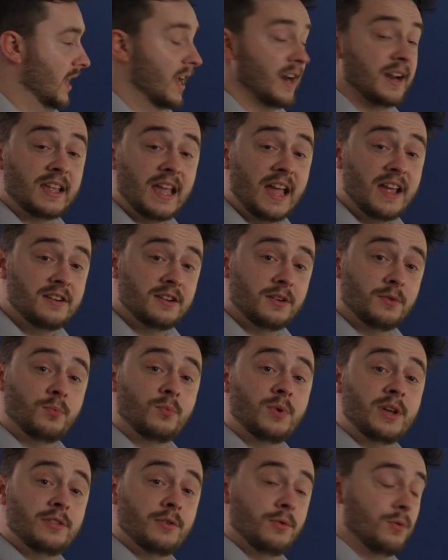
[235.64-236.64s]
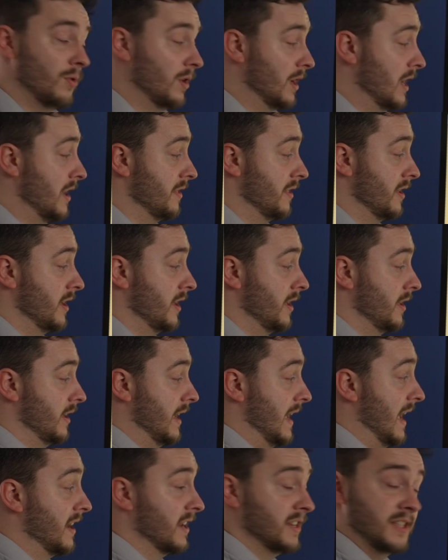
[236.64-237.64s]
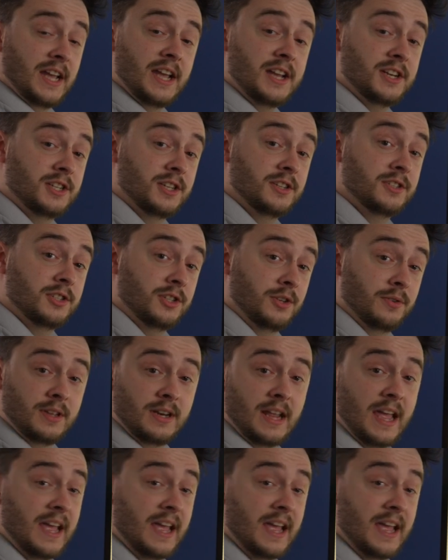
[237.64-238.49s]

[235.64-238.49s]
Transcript: And again, with all other annotations, you can